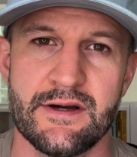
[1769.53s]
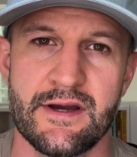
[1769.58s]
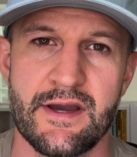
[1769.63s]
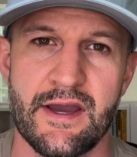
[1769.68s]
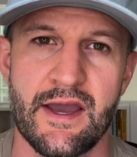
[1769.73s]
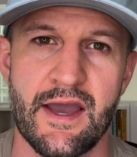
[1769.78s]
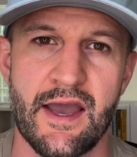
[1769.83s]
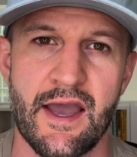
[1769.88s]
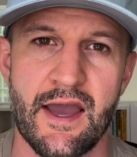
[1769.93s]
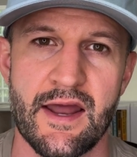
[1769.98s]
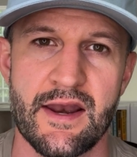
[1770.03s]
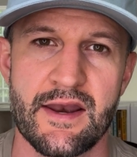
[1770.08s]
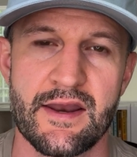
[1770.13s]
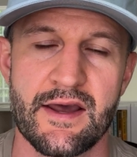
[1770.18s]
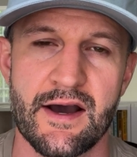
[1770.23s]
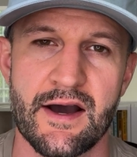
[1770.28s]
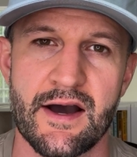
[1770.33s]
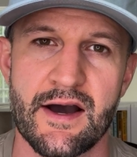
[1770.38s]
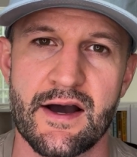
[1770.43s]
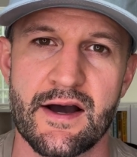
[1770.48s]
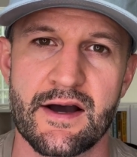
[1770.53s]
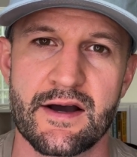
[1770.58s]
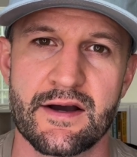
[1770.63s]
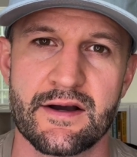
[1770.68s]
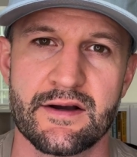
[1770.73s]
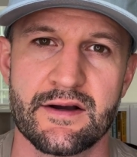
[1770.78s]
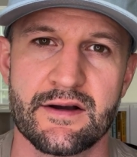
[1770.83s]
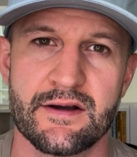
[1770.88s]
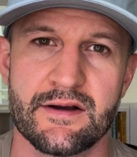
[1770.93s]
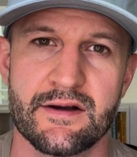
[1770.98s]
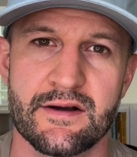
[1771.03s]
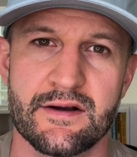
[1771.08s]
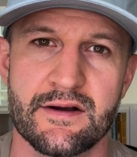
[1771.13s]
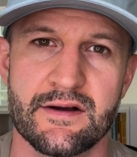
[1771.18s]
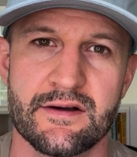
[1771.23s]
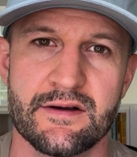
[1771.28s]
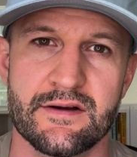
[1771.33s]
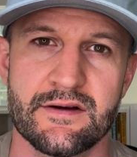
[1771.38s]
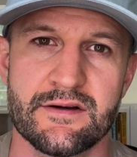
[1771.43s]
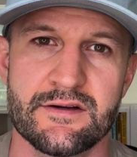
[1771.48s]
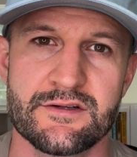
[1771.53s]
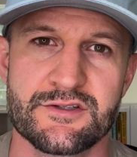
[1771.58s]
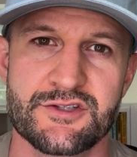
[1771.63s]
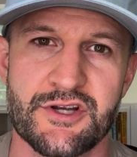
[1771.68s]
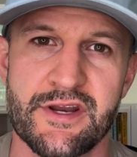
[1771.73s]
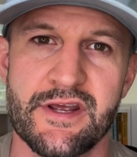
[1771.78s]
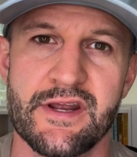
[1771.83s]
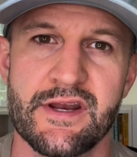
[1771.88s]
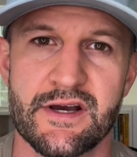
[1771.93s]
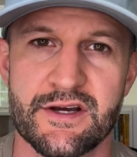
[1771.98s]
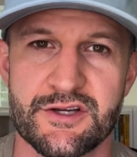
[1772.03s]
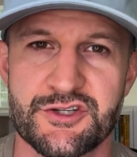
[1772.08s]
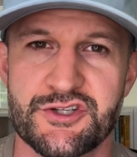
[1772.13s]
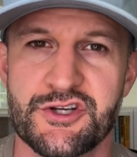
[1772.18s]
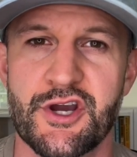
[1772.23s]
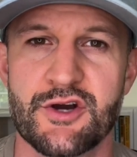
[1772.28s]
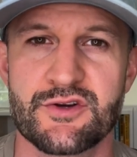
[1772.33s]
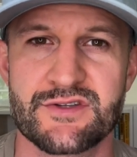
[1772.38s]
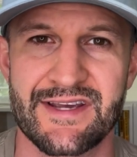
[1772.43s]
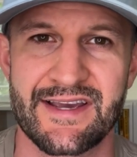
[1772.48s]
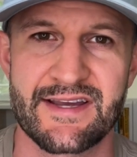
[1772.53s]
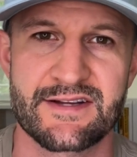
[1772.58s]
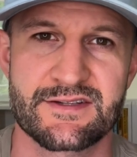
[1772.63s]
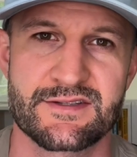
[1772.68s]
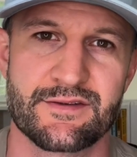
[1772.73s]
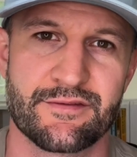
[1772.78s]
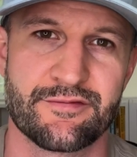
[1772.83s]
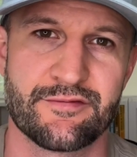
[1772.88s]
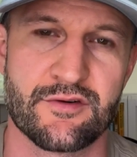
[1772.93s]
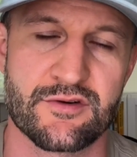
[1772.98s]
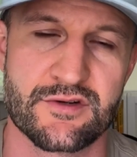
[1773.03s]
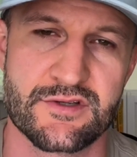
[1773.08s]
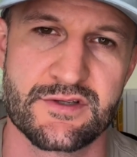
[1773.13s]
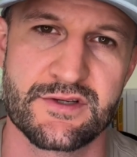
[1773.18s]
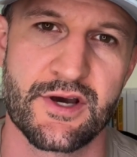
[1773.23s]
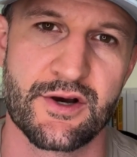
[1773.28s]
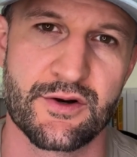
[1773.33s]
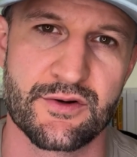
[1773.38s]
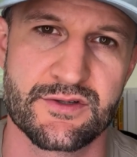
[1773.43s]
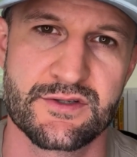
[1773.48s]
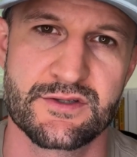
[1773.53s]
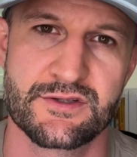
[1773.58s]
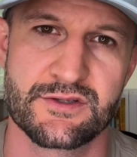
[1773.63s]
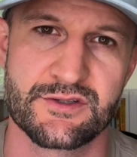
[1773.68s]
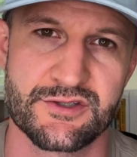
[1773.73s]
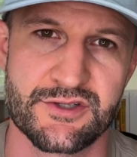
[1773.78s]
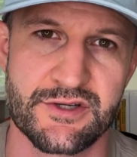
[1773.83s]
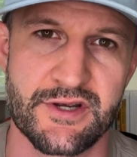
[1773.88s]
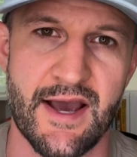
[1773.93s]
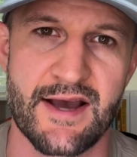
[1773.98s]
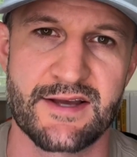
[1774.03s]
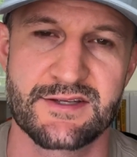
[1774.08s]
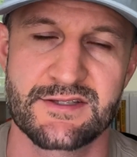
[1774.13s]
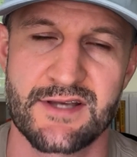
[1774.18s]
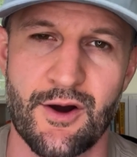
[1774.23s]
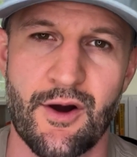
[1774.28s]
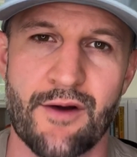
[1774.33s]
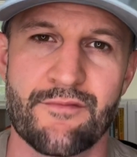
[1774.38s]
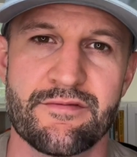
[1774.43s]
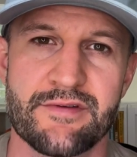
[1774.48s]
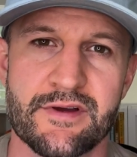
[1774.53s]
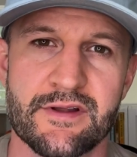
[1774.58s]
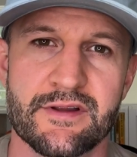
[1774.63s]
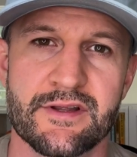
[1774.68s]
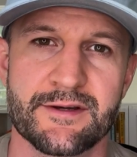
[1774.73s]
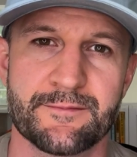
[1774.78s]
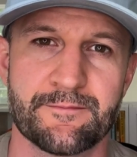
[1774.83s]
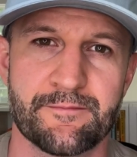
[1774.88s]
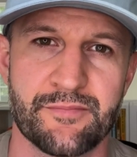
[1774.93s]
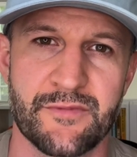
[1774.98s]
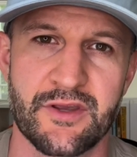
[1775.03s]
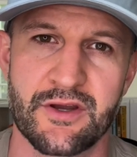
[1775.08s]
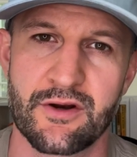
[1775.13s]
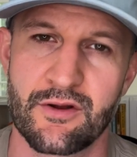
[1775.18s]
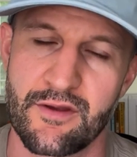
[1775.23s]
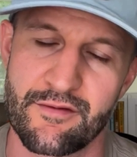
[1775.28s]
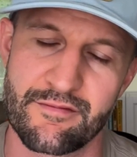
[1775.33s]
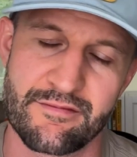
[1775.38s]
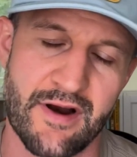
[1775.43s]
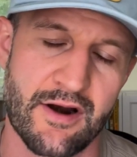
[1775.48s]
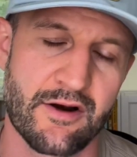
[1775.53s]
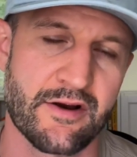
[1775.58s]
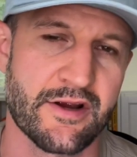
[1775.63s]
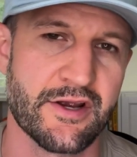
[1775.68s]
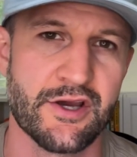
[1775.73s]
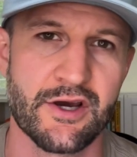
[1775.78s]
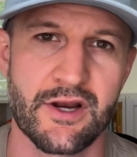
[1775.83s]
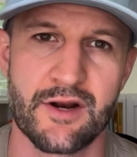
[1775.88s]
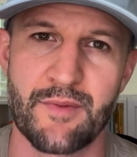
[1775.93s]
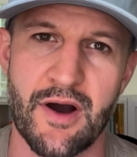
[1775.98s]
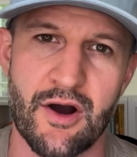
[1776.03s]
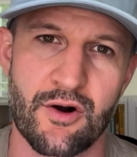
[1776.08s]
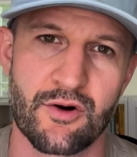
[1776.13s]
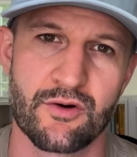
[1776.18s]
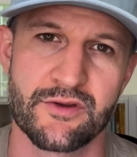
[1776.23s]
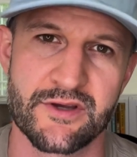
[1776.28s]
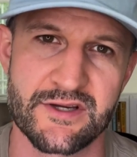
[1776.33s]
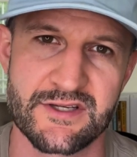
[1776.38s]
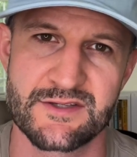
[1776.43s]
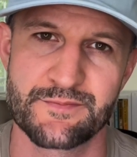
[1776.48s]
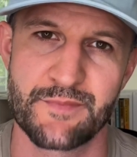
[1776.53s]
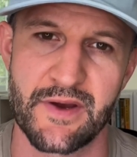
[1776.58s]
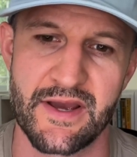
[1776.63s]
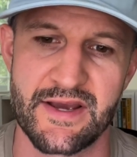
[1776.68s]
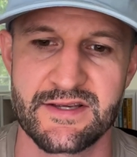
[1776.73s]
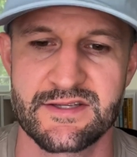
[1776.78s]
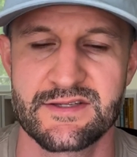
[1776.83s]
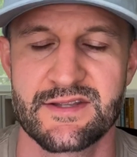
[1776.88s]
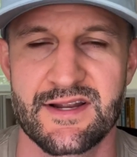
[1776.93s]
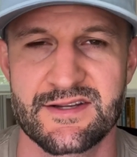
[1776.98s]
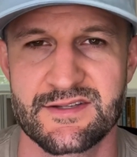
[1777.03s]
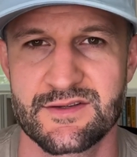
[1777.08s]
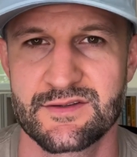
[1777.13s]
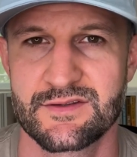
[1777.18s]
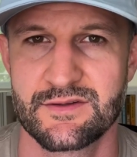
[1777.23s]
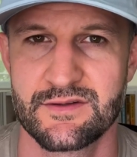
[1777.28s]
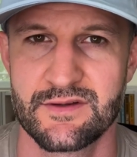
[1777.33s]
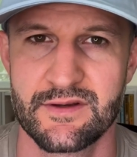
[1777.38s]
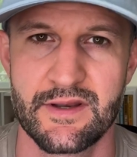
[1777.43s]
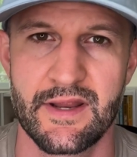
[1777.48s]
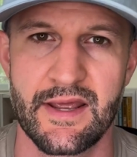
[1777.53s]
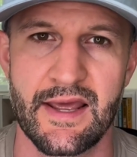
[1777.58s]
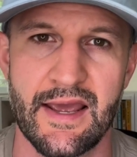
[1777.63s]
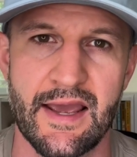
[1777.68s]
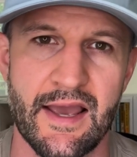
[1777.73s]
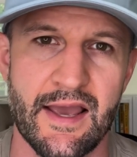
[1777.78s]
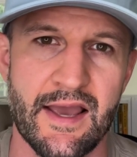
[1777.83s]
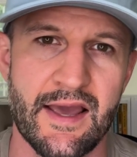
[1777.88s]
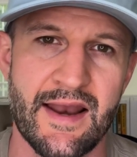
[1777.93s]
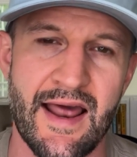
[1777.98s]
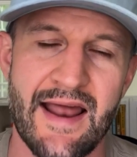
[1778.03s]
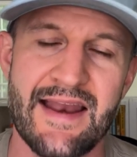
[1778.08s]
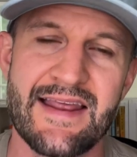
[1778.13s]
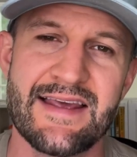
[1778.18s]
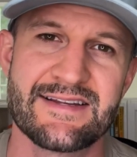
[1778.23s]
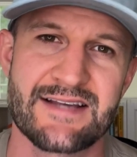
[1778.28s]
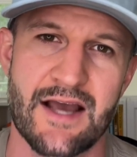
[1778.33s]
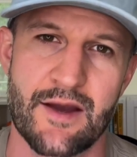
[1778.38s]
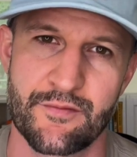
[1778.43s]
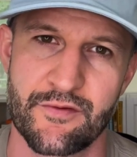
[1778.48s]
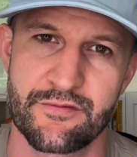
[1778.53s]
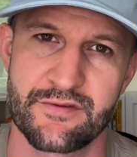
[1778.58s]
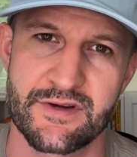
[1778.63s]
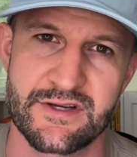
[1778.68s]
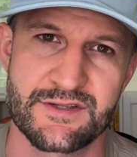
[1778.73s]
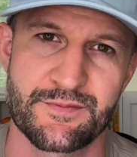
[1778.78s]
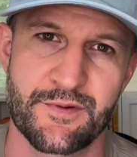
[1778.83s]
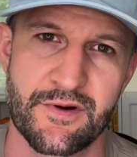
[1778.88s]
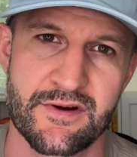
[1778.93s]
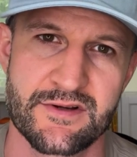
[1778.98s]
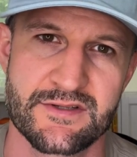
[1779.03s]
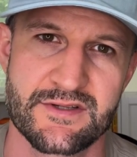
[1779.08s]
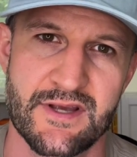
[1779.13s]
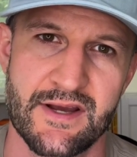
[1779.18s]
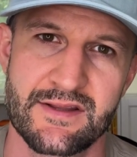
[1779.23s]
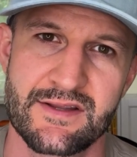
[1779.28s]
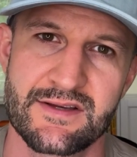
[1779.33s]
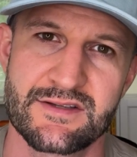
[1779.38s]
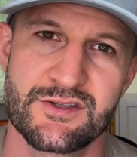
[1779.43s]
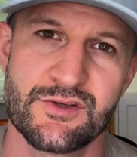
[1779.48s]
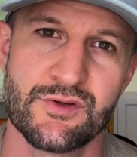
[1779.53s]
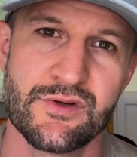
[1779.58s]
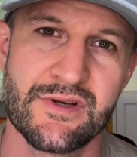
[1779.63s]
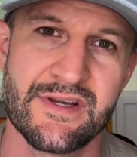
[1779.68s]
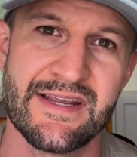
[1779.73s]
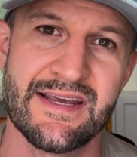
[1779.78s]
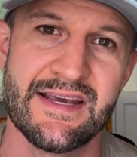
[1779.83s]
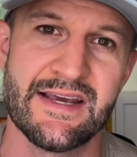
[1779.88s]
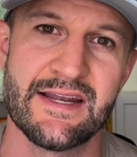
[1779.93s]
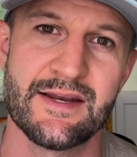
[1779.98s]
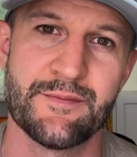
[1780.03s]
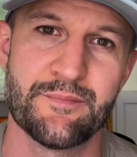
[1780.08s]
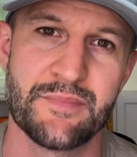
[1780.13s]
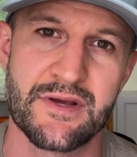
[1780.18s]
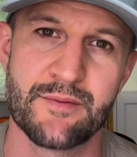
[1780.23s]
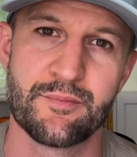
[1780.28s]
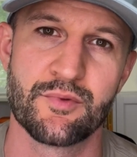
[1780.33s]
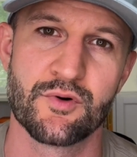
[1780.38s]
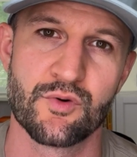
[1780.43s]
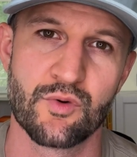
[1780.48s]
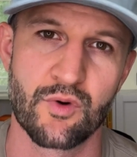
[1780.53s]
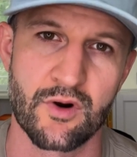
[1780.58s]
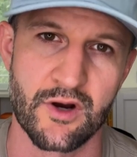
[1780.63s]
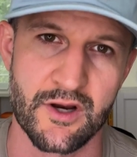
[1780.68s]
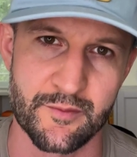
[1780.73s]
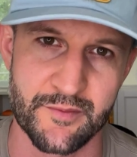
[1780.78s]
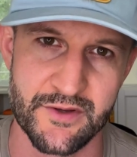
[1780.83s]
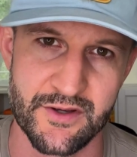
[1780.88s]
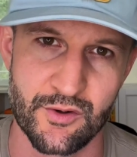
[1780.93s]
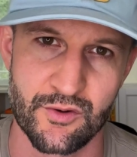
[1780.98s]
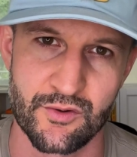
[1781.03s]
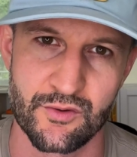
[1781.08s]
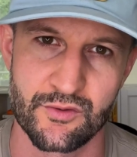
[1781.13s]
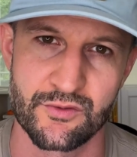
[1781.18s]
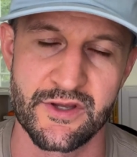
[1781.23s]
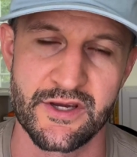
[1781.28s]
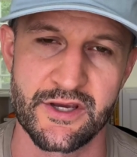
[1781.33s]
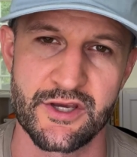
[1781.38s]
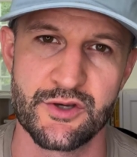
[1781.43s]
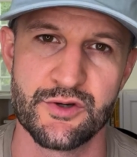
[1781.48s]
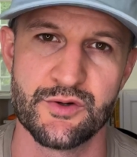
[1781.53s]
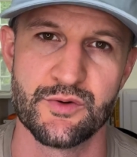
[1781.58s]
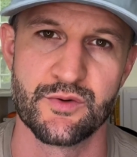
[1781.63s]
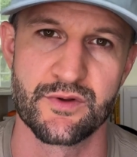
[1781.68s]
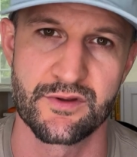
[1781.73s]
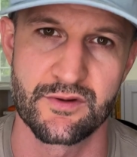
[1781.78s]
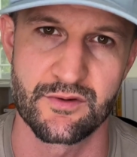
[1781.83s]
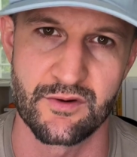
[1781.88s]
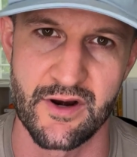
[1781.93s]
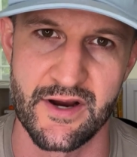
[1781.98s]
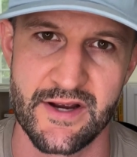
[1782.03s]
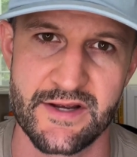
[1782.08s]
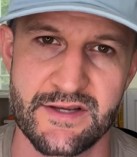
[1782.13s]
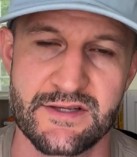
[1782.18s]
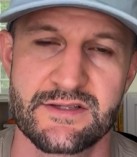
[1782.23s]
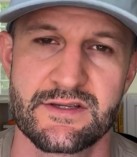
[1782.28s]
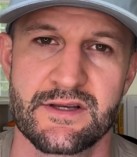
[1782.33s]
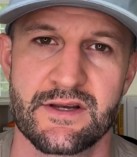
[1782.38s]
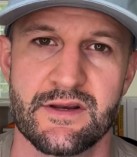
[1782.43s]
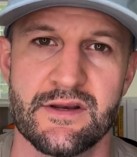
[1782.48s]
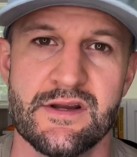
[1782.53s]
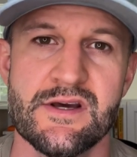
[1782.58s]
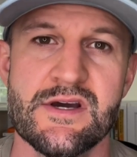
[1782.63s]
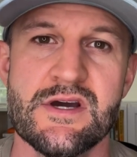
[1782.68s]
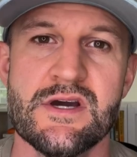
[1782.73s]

And Janita, she goes and gets the first dose, and she asks how I'm feeling. They're very good about holding space. That's in any type of experience like this, you need people who are going to be holding you with grace and